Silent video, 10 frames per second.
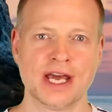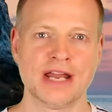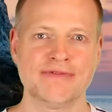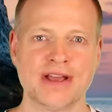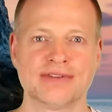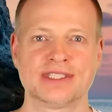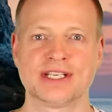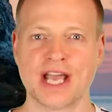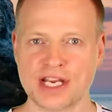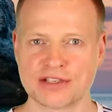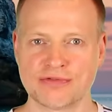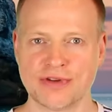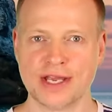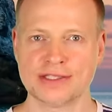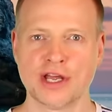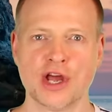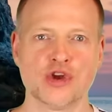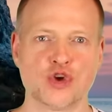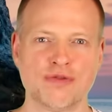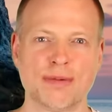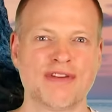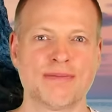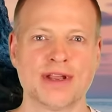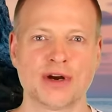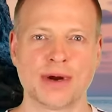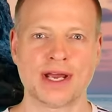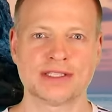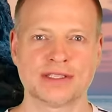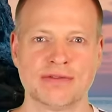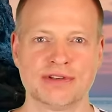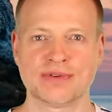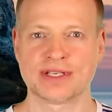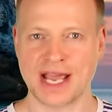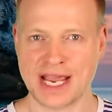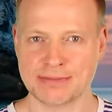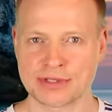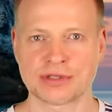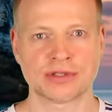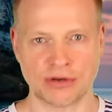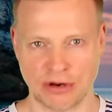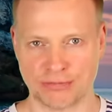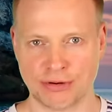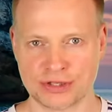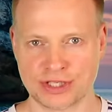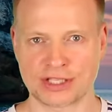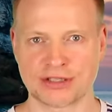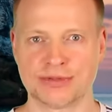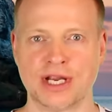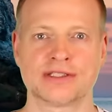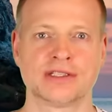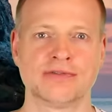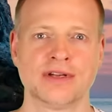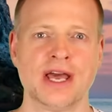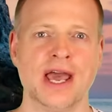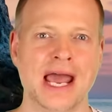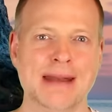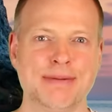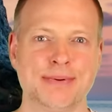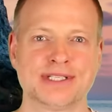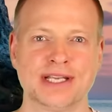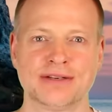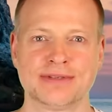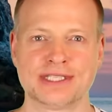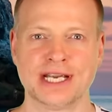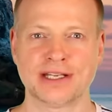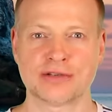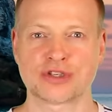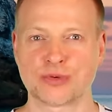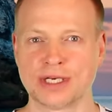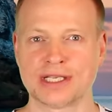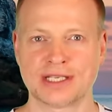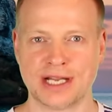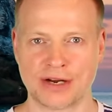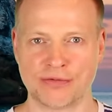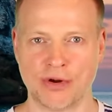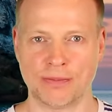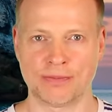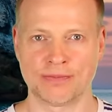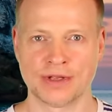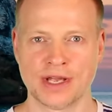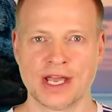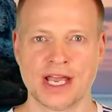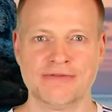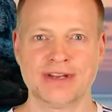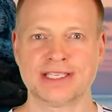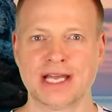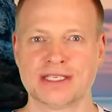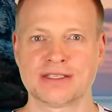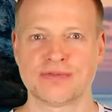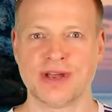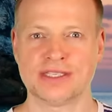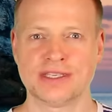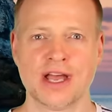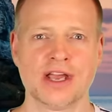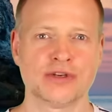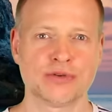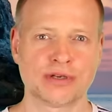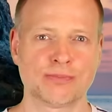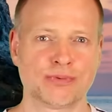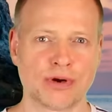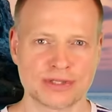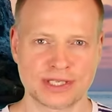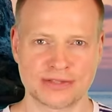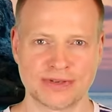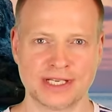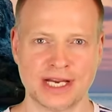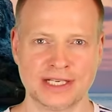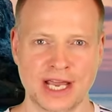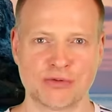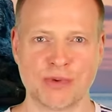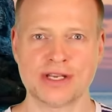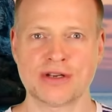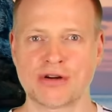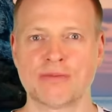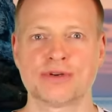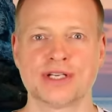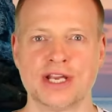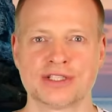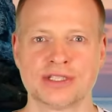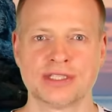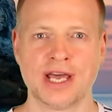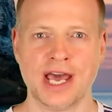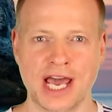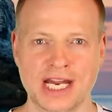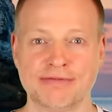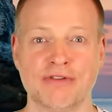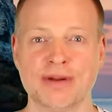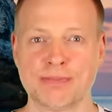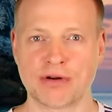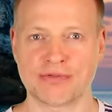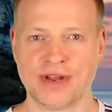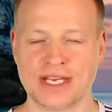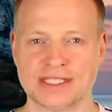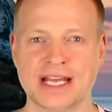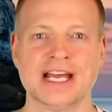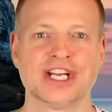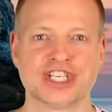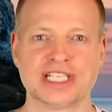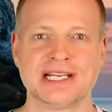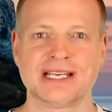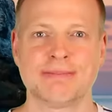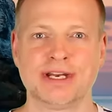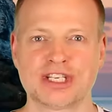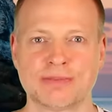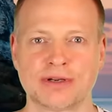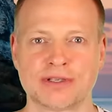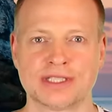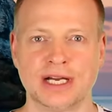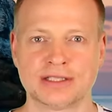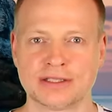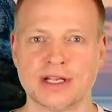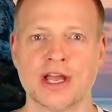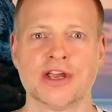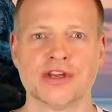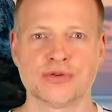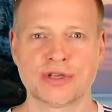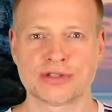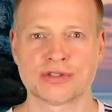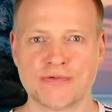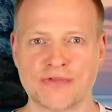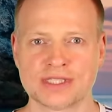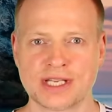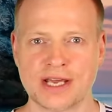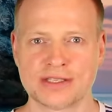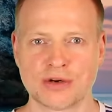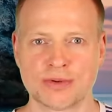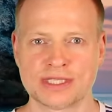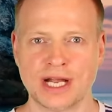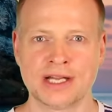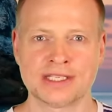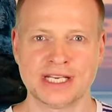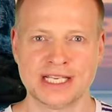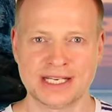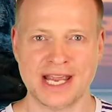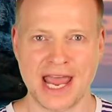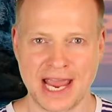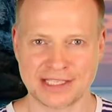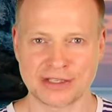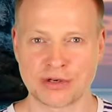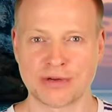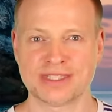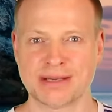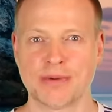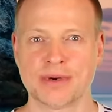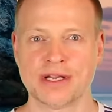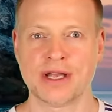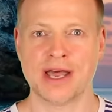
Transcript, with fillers: In the investigation phase, you will be familiarized with the game's or project's objective and be presented with data to screen and select from. In the analysis phase, you need to process the data and run your computations, and in the report phase, just like a management consultant, you need to synthesize your results in an executive summary